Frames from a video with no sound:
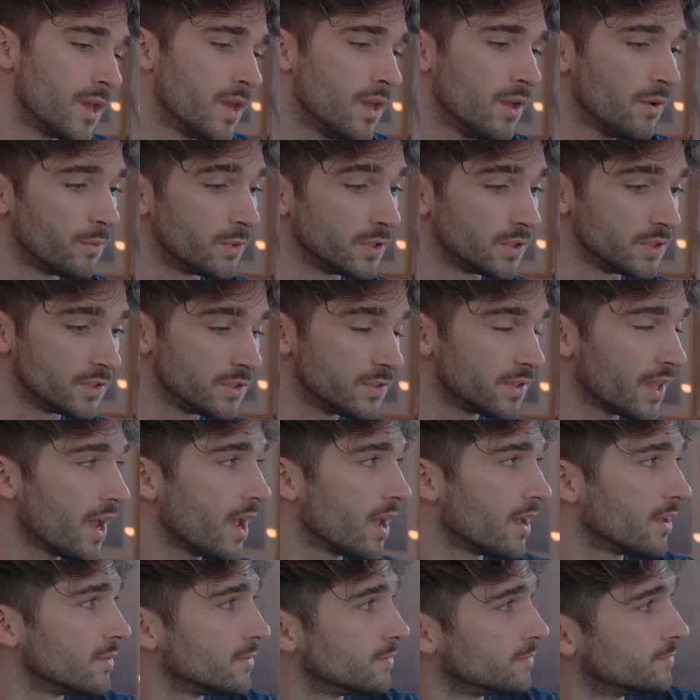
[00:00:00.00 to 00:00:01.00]
When you do
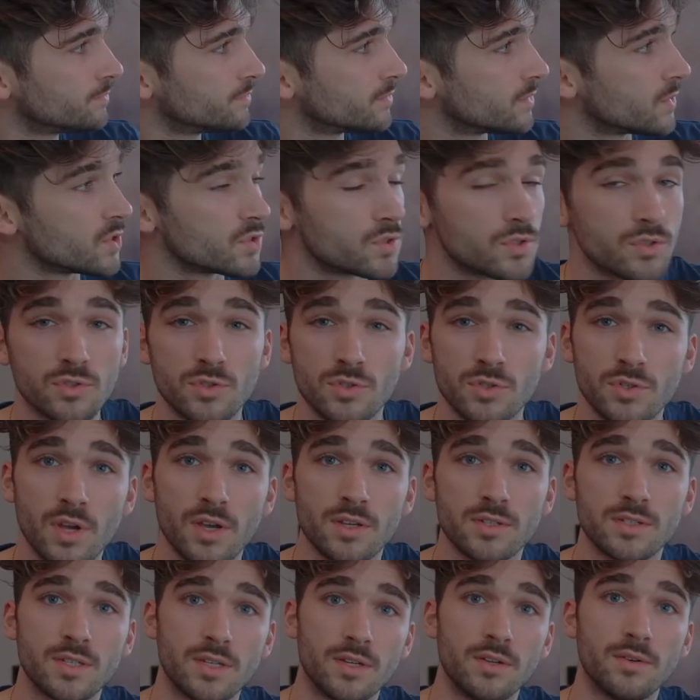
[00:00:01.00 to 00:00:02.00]
that, you should
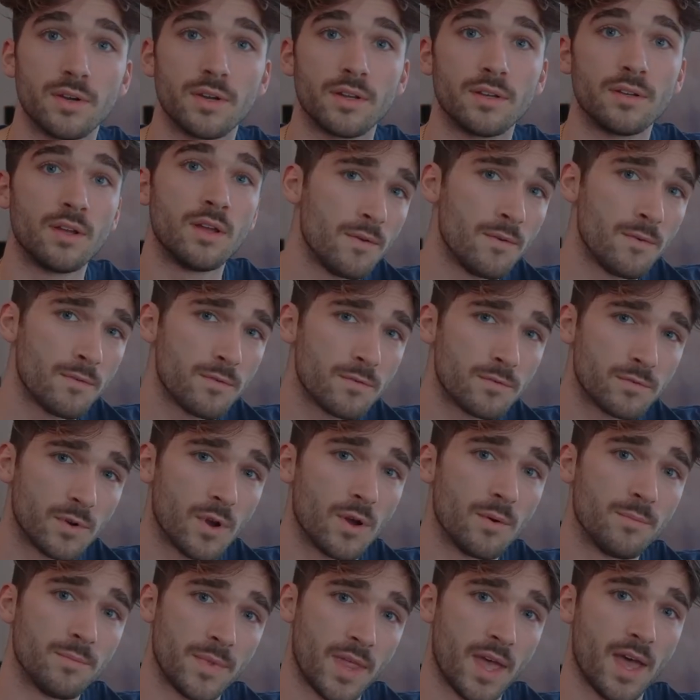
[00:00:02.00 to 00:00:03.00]
just hear it
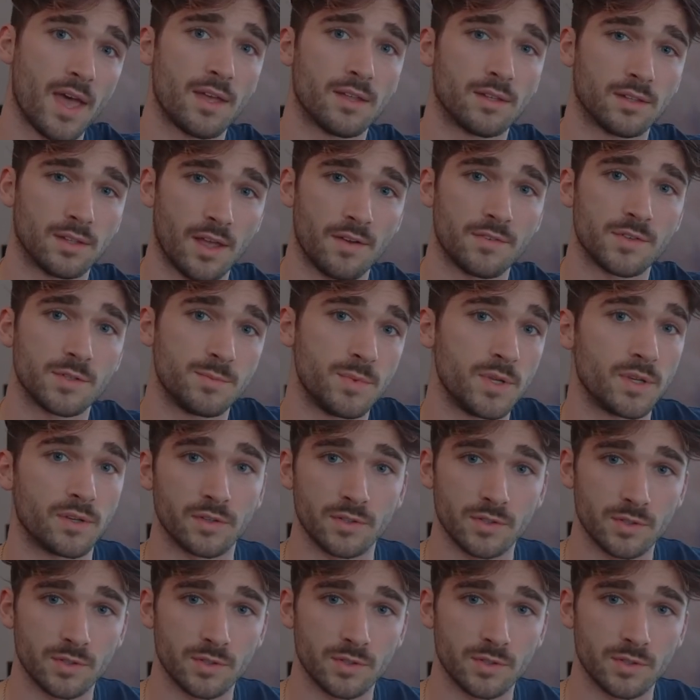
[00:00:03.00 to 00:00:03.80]
from that left speaker.